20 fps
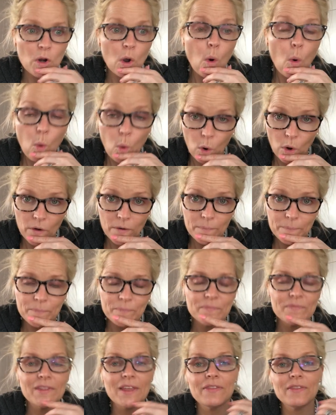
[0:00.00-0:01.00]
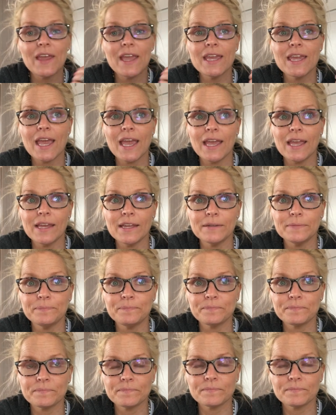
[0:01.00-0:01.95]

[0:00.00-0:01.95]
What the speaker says: or that they can